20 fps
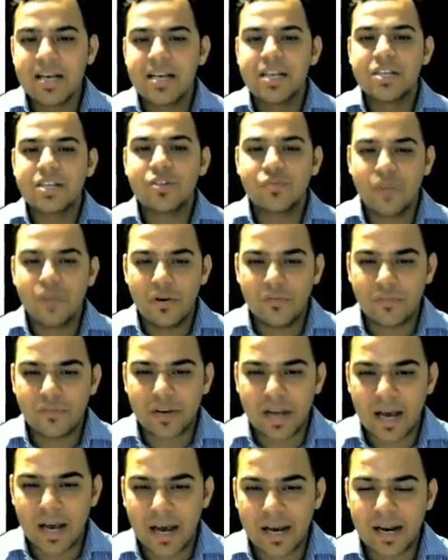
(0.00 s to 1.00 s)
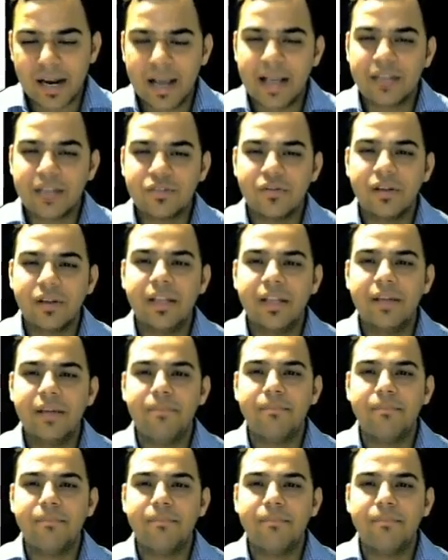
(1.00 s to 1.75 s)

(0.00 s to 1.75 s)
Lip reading: SWIFT are actually the